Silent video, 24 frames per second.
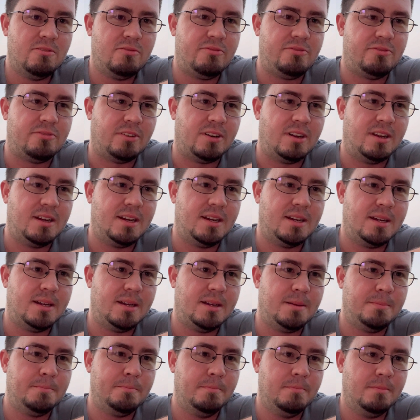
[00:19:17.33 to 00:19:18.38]

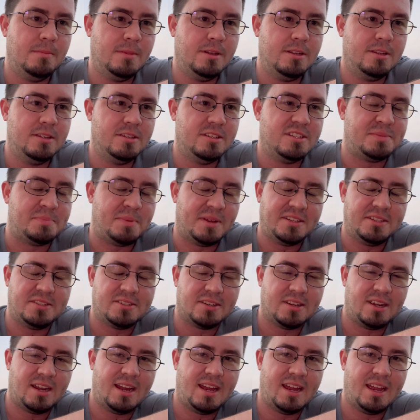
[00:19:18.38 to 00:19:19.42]
from
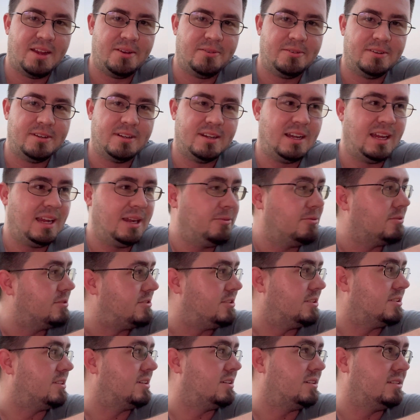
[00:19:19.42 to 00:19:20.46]
Spencer, Iowa. I will
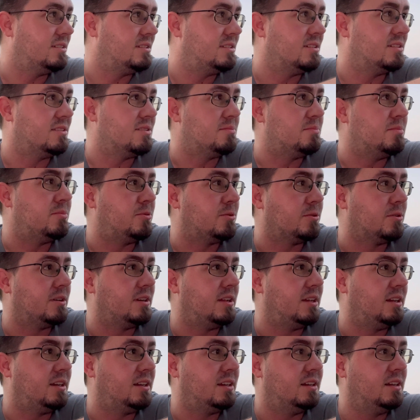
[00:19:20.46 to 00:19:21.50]
sit there until the
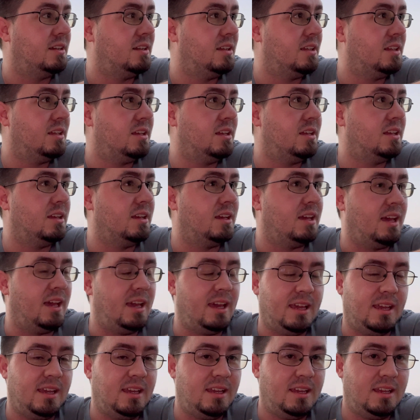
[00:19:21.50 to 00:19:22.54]

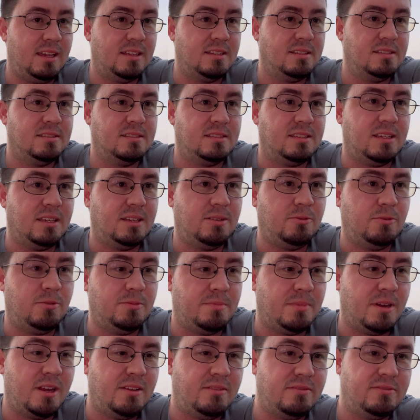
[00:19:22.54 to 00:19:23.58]
morning and get with
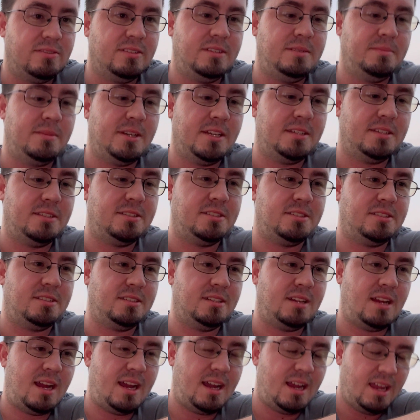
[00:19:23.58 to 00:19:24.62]
my fleet
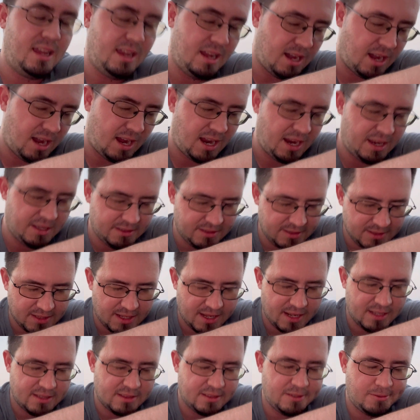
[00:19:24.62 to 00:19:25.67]
manager. I highly
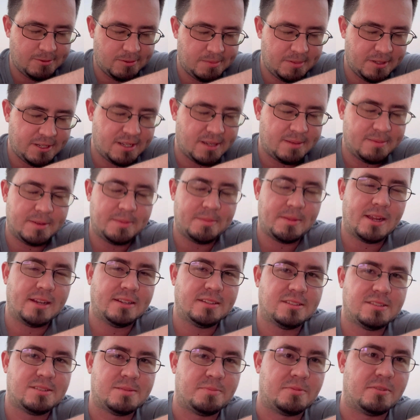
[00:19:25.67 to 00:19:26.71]
likely will be coming back
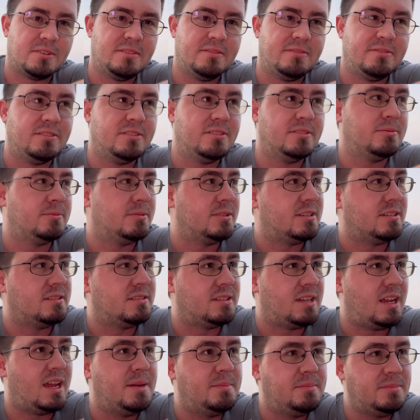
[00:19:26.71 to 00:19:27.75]
to Springfield with this
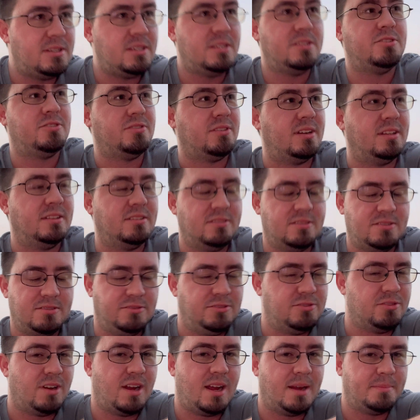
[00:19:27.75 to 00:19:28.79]
empty trailer to
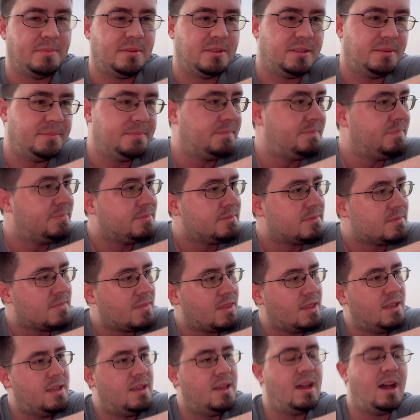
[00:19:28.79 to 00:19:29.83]
drop it.
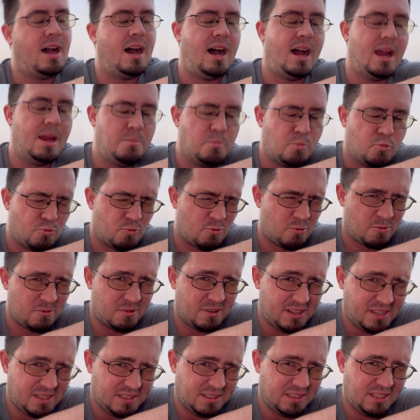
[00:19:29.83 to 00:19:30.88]
I'm
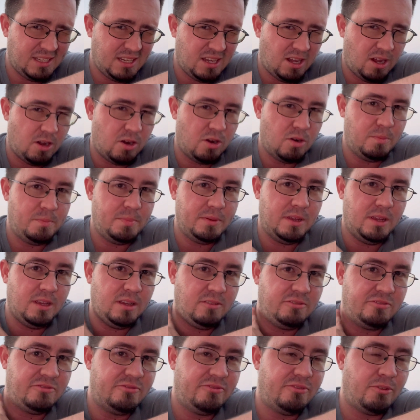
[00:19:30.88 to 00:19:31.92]
really hoping
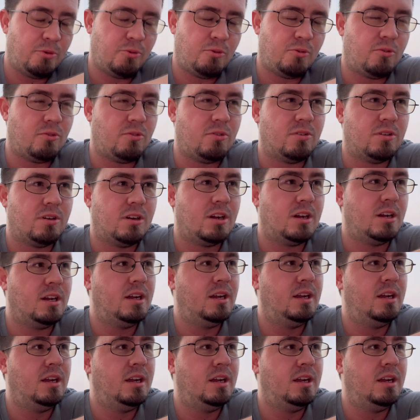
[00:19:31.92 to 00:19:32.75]
for